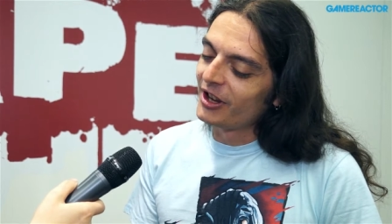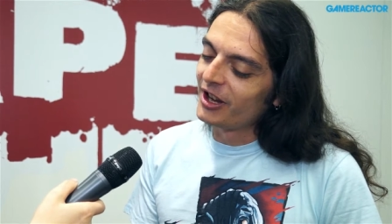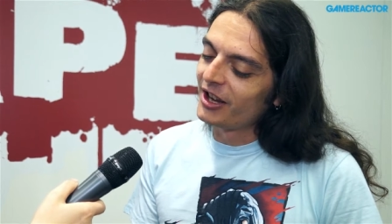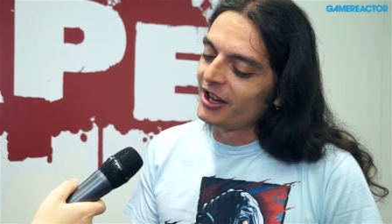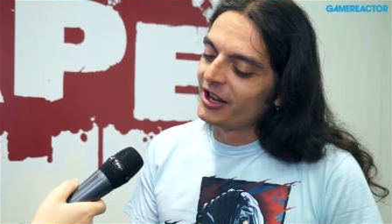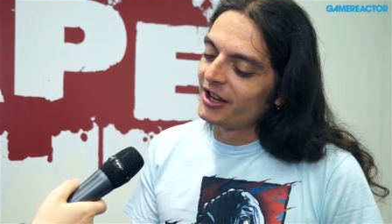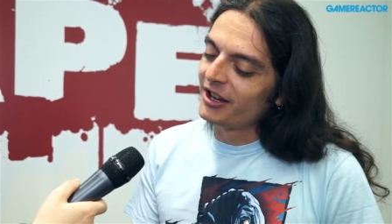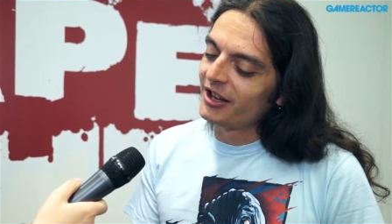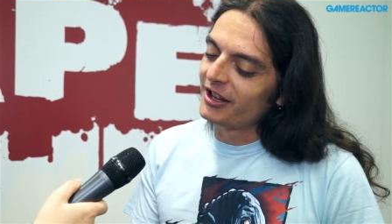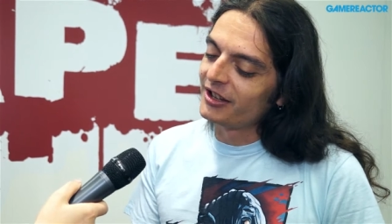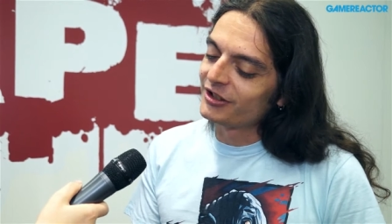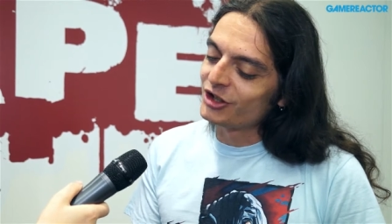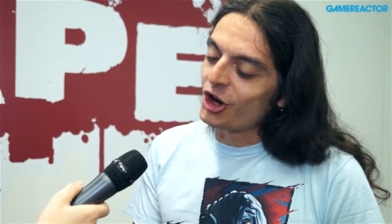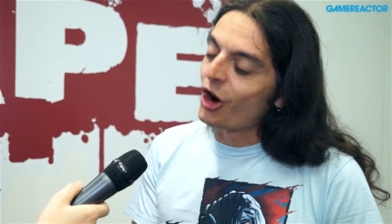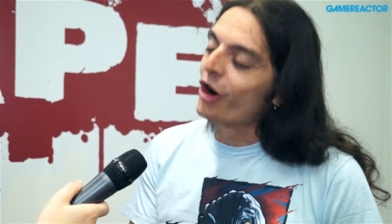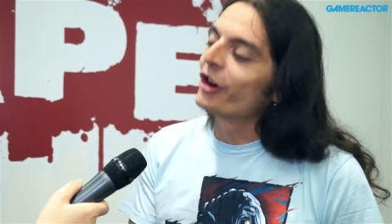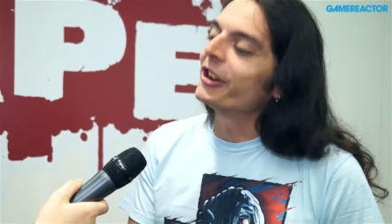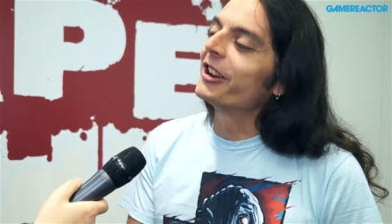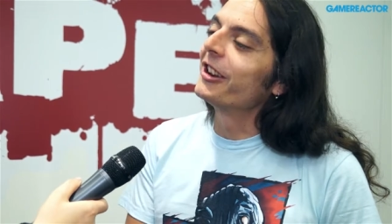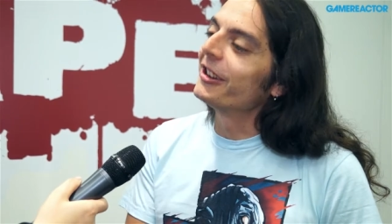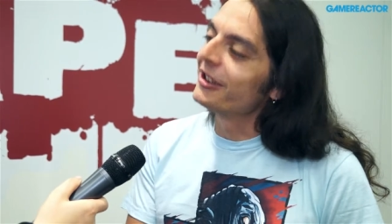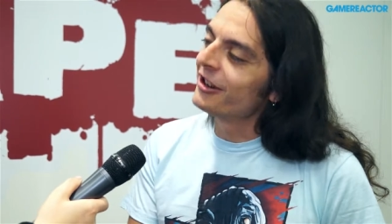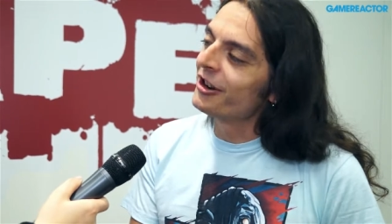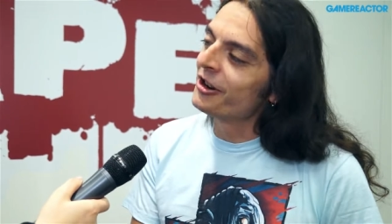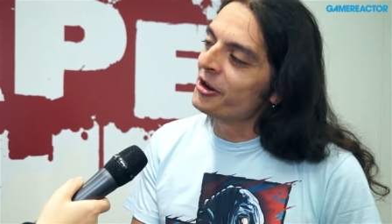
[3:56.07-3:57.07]
a uh,
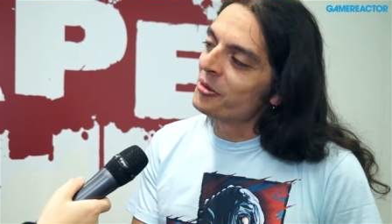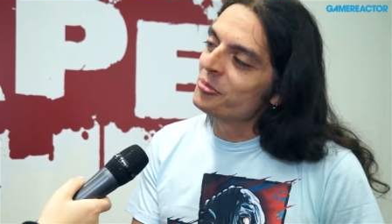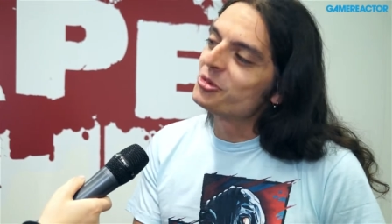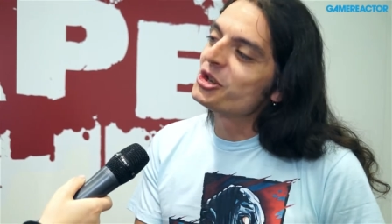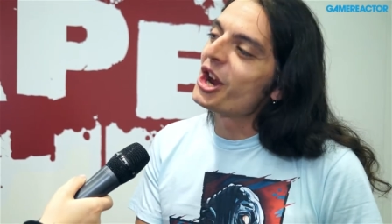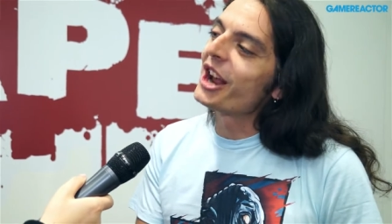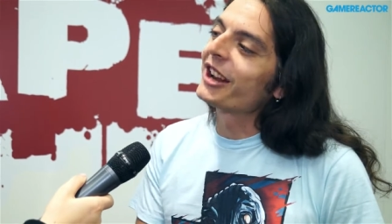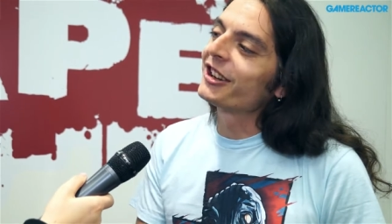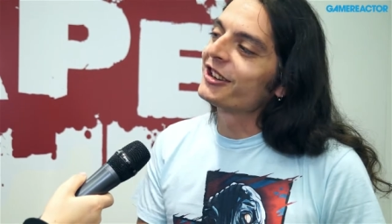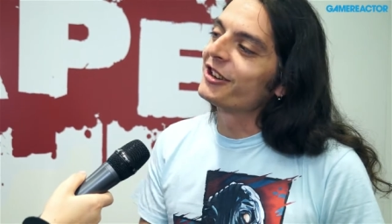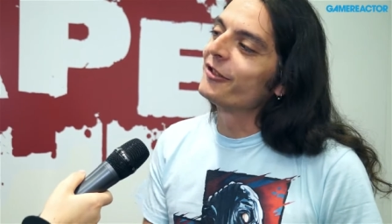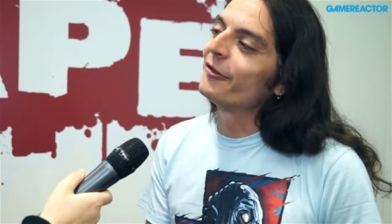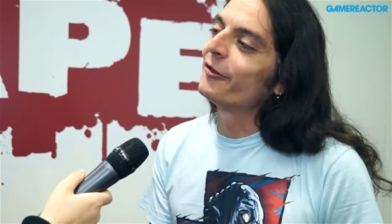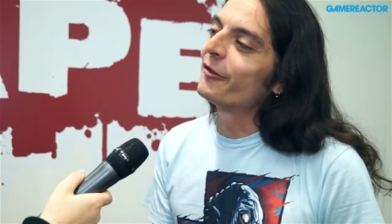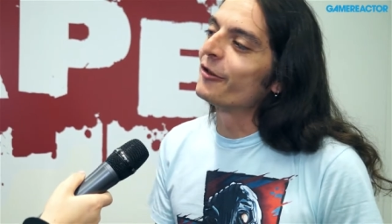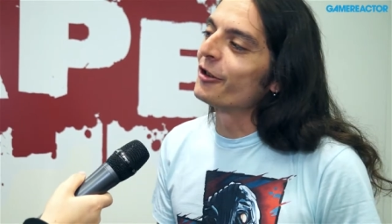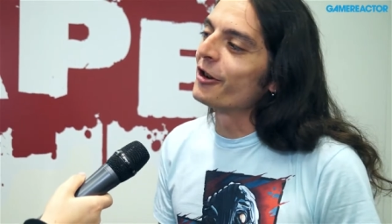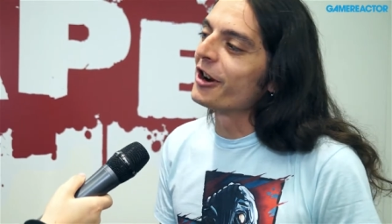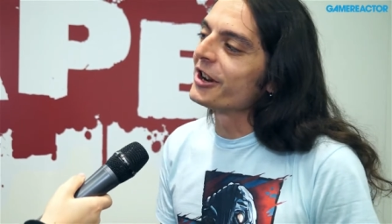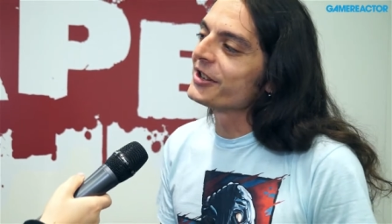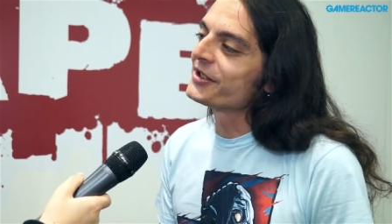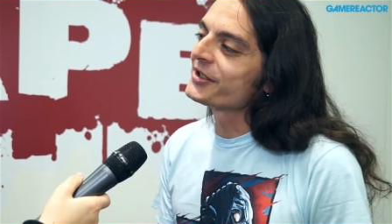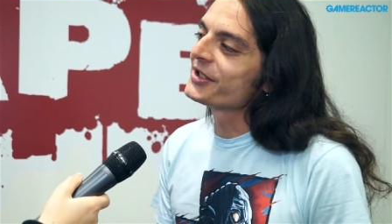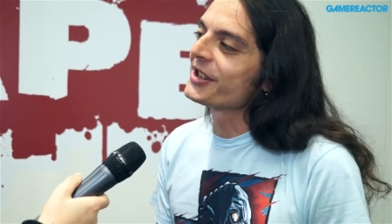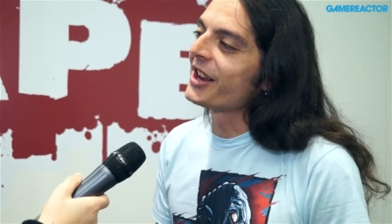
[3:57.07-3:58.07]
target, an objective
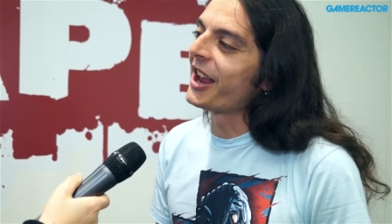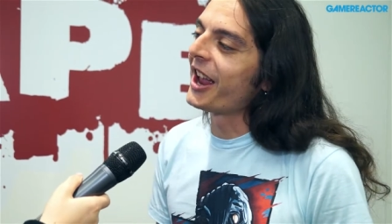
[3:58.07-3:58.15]
for us.